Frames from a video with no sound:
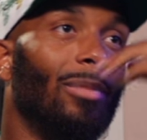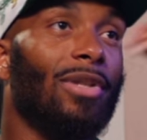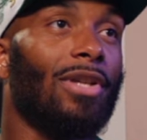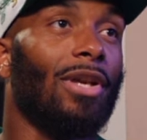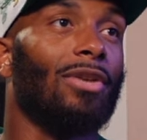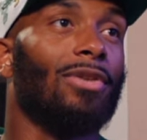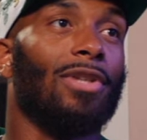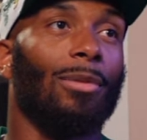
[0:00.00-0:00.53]
me
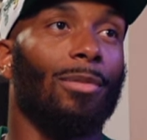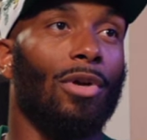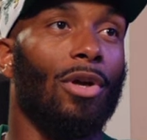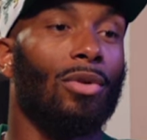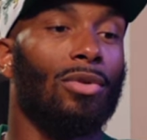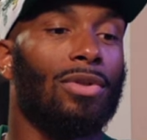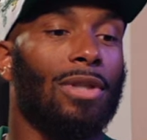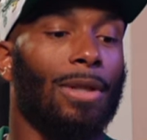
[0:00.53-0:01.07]
tell you something,
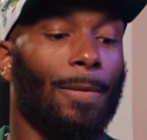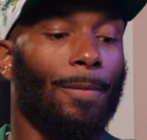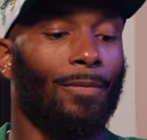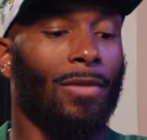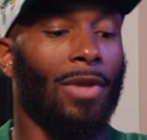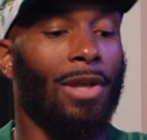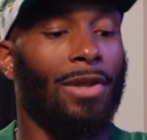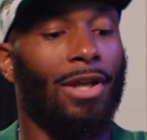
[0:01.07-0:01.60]
Ghost.
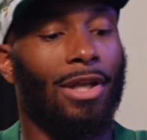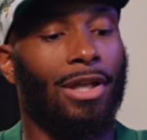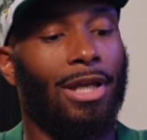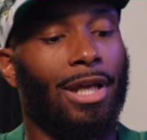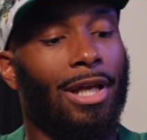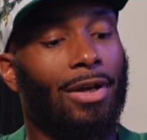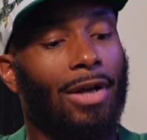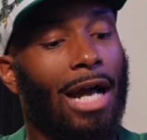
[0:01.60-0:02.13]
The
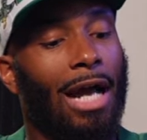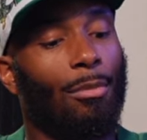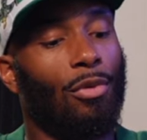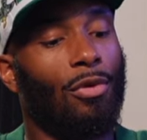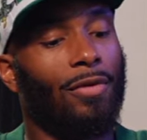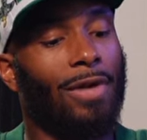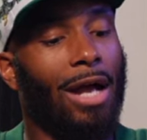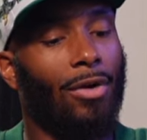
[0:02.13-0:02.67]
year I
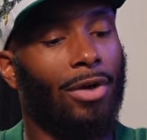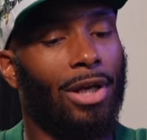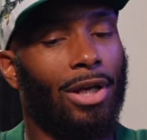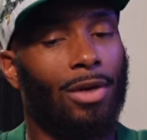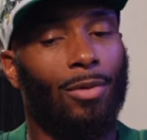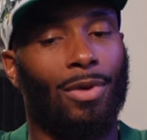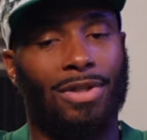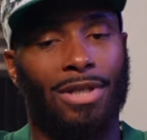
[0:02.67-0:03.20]
moved out
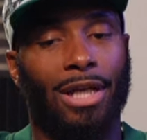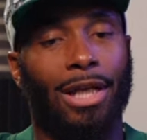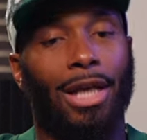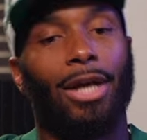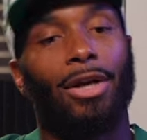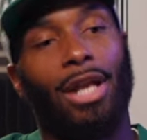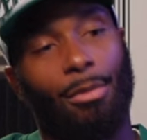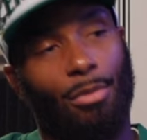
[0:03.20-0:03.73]
here was the
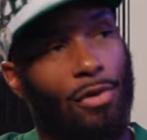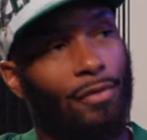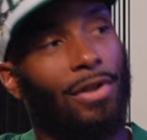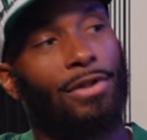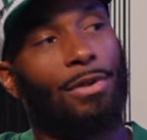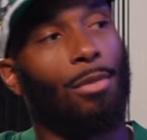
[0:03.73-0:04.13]
year they moved it to